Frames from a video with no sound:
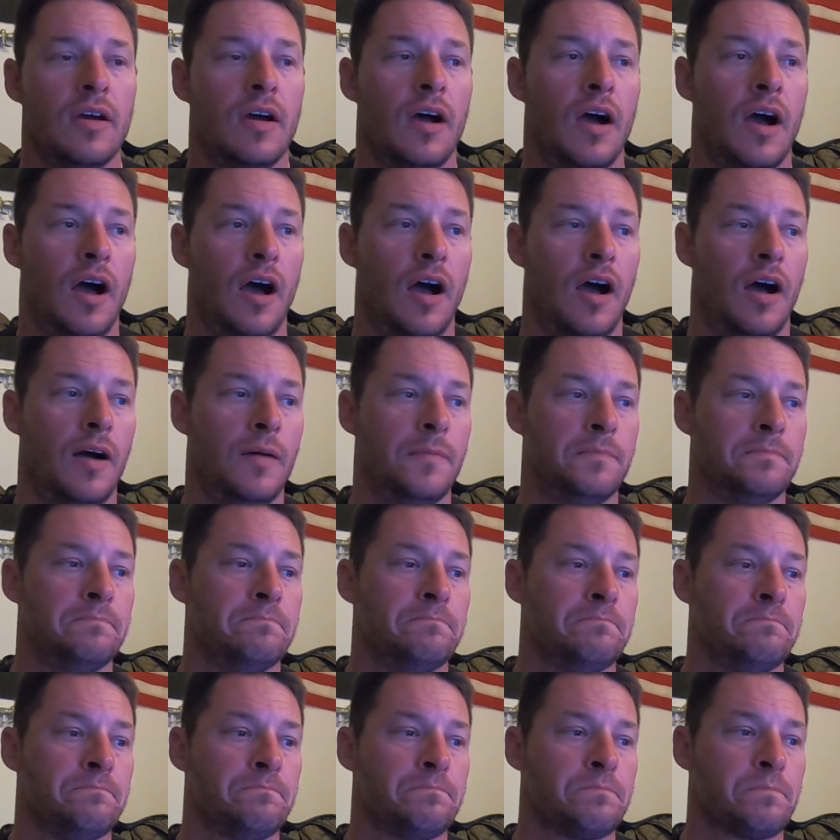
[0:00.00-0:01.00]

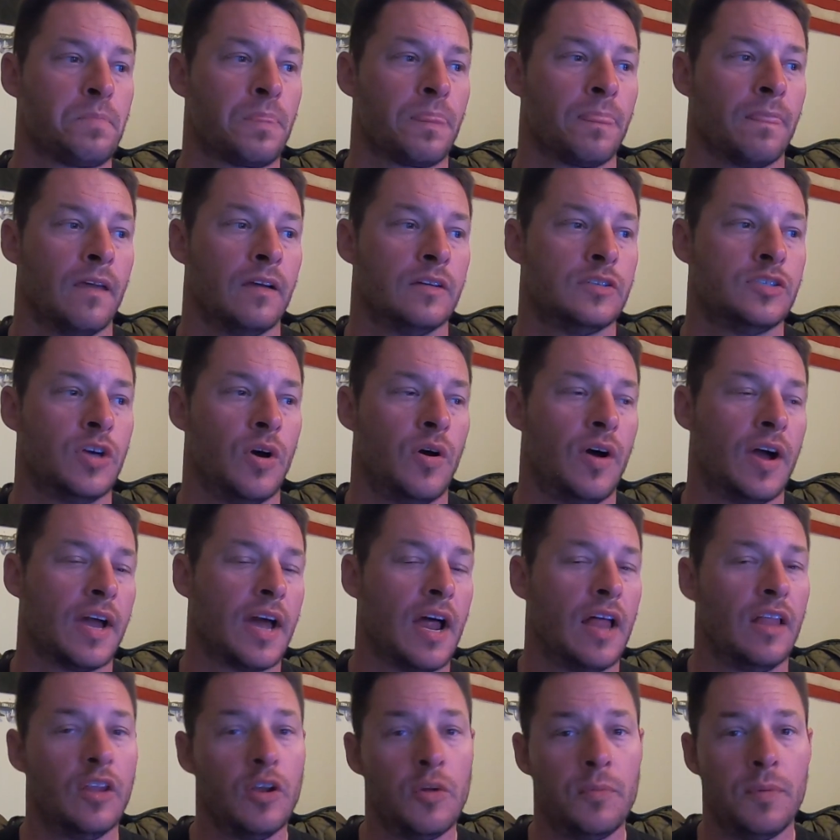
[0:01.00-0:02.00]
So I
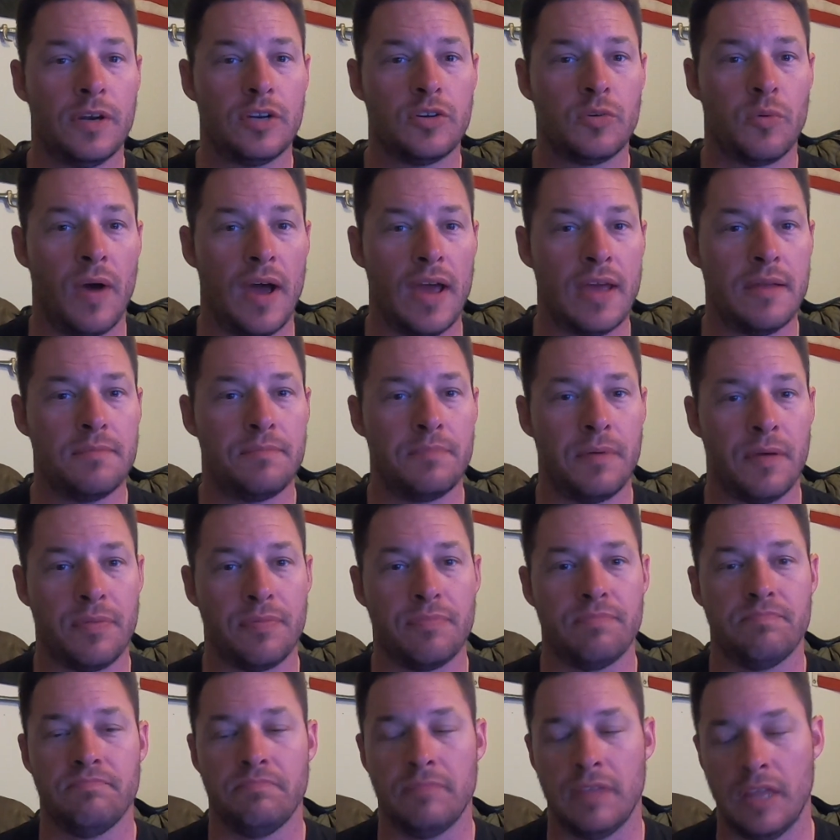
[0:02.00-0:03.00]
got a little bit to wait,
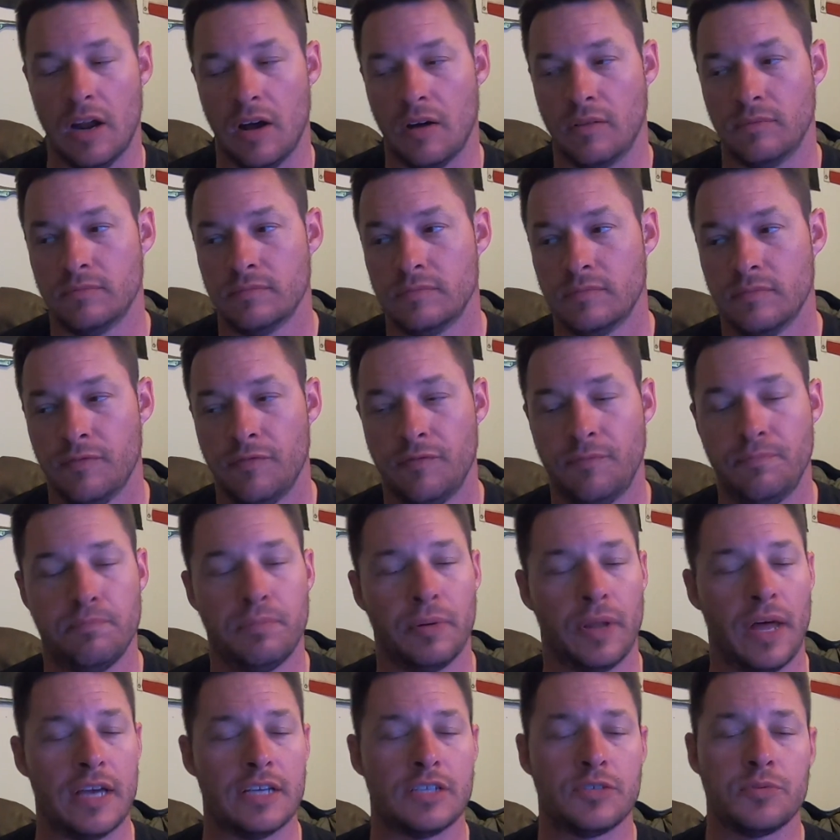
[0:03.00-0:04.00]
but you know,
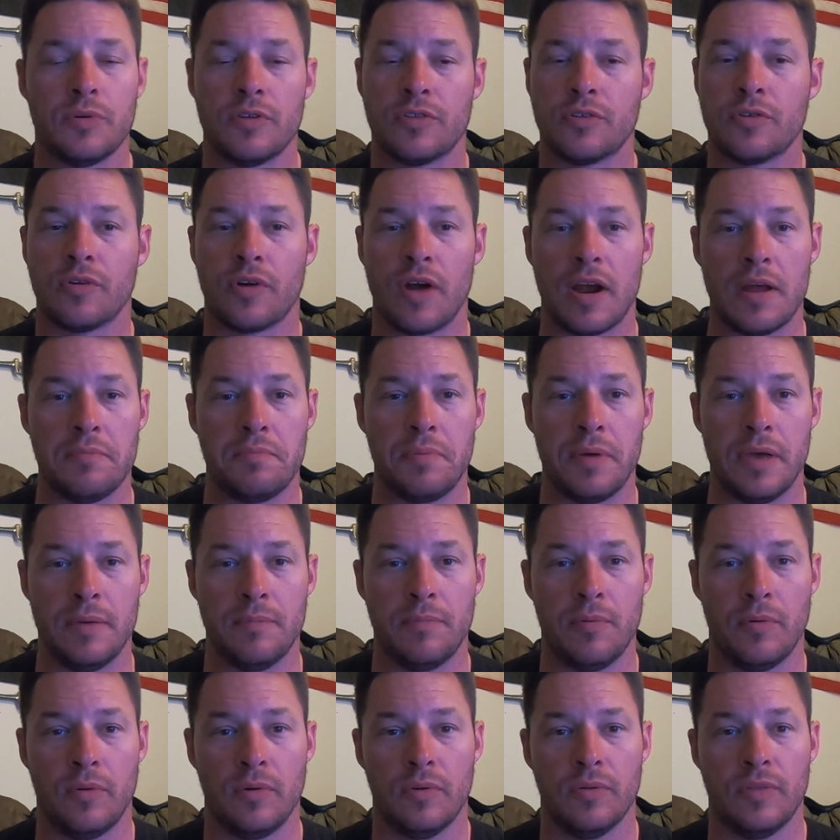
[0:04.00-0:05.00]
blessed with great
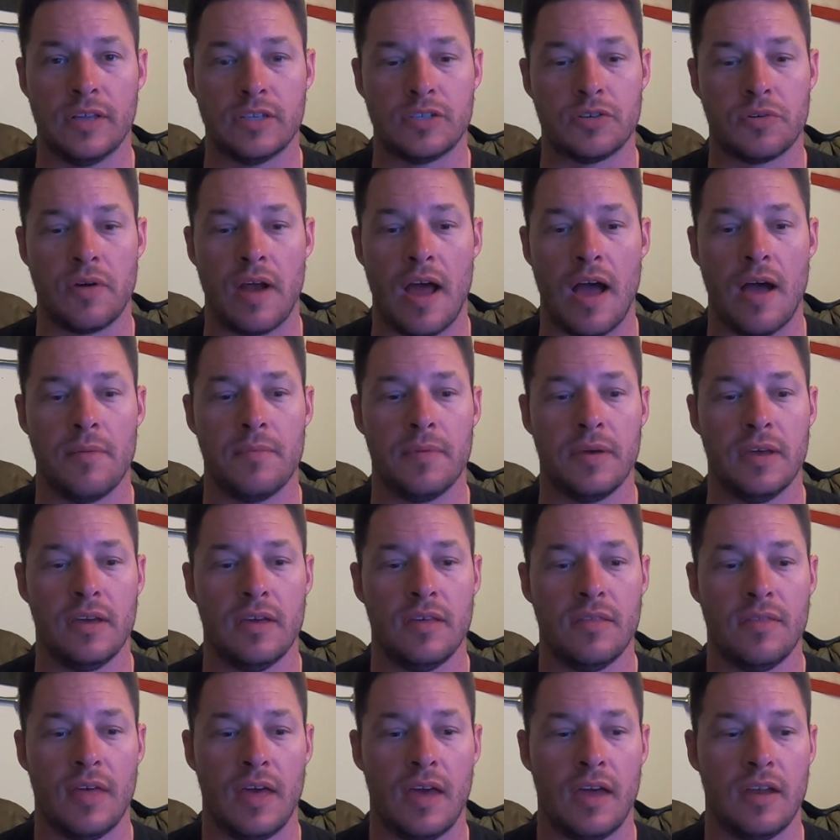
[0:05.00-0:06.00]
people that's around
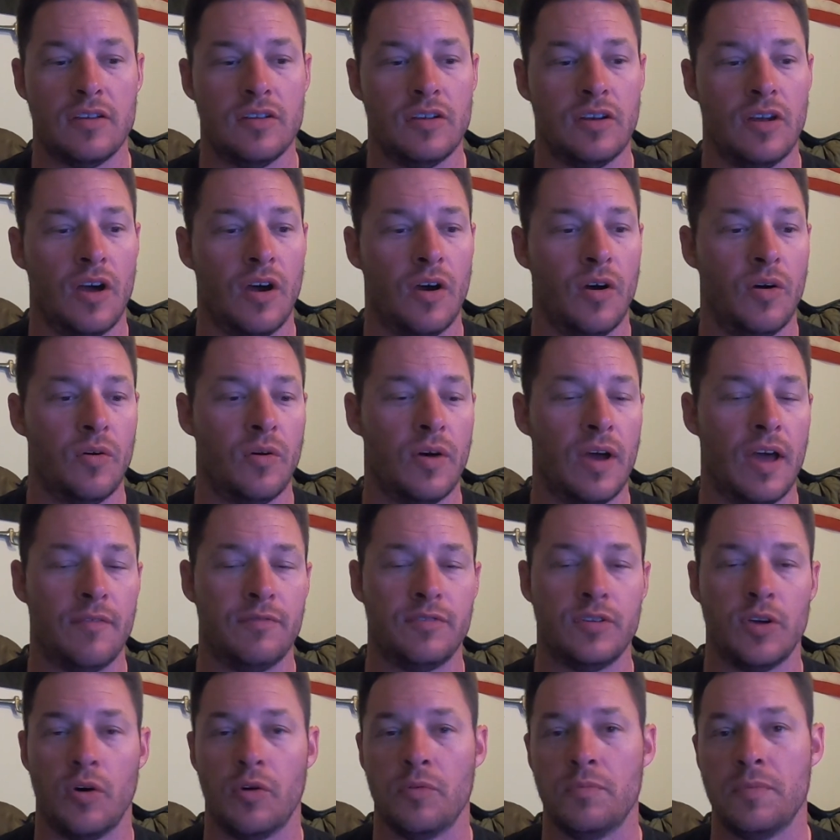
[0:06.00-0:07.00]
me that, you know,
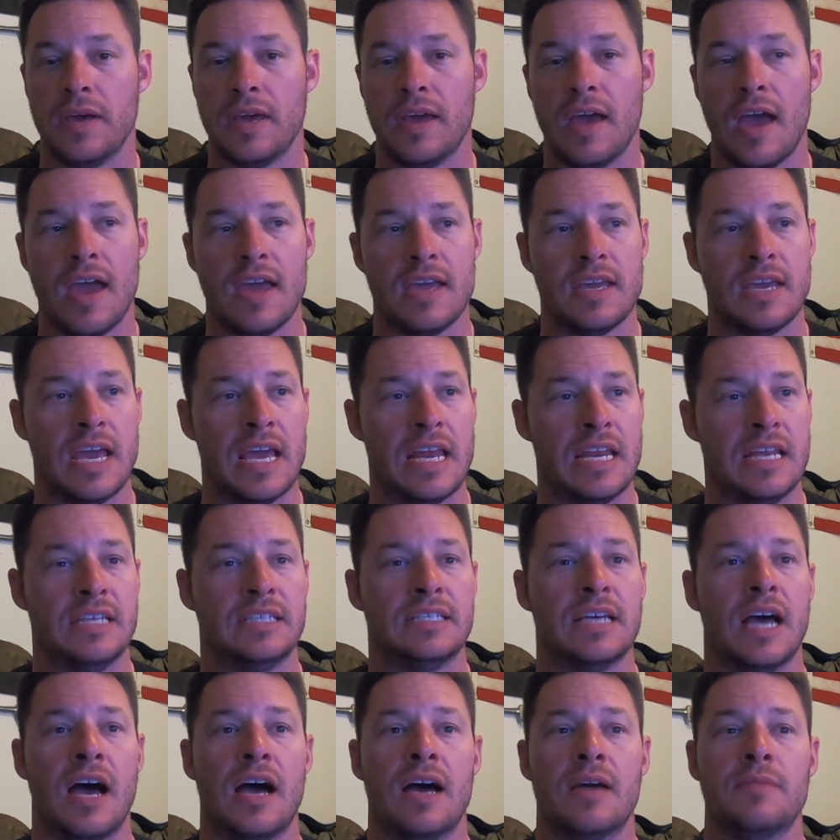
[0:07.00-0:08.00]
have told me, hey,
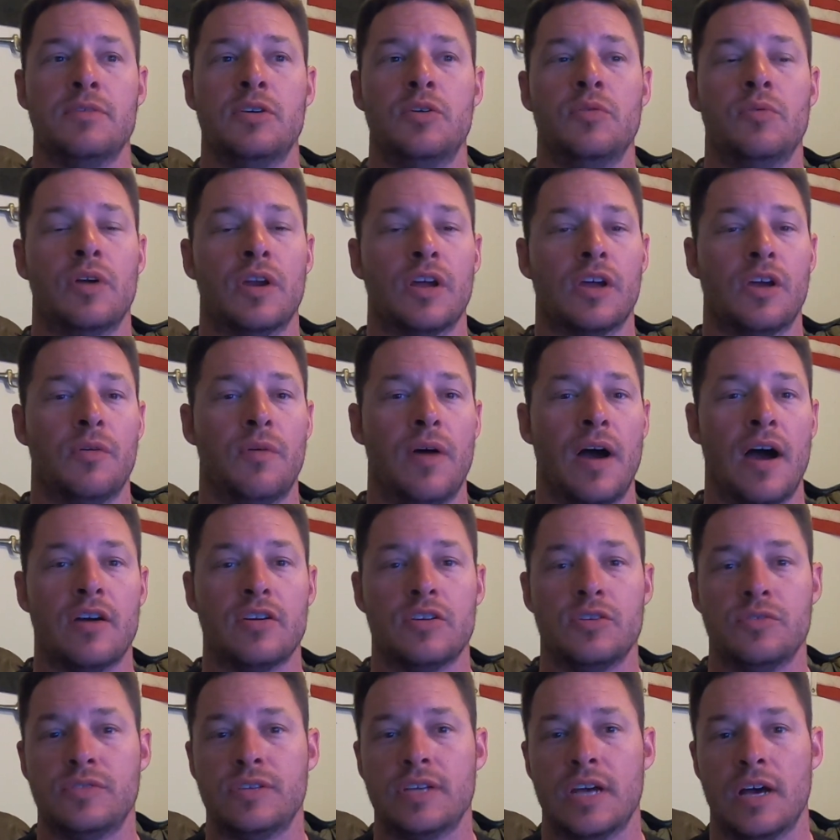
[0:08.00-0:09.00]
anytime you want to go
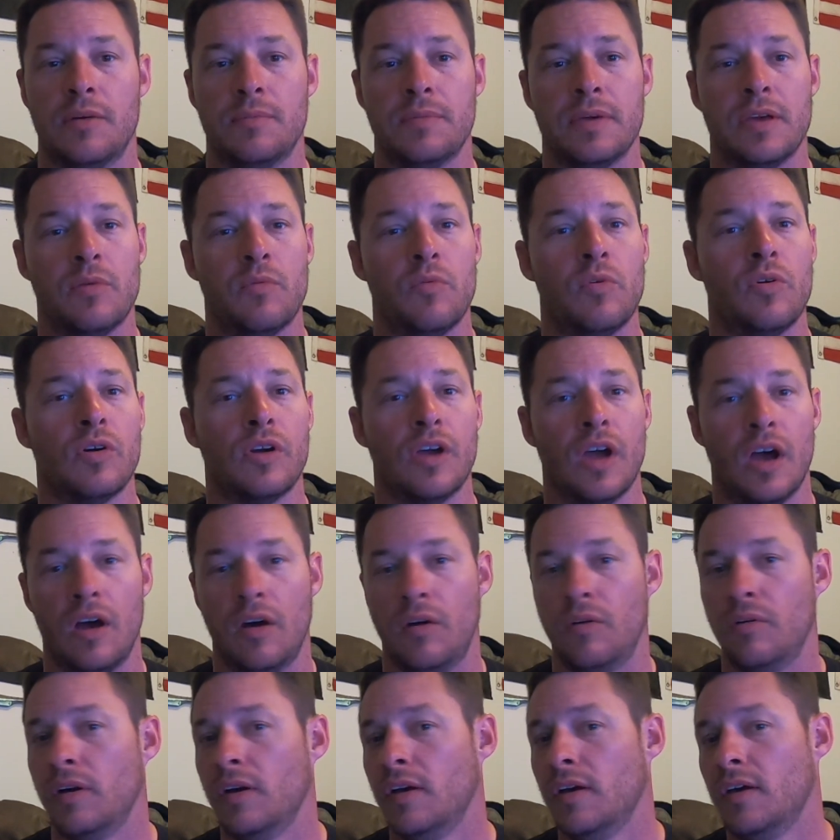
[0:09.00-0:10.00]
out, you tell me and we'll
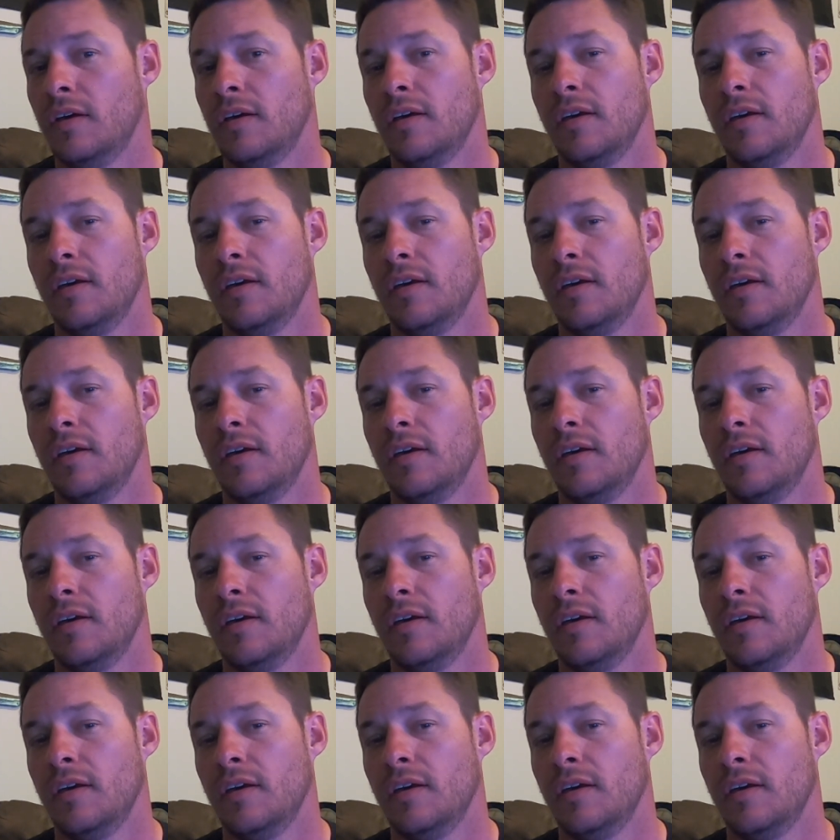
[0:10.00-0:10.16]
go.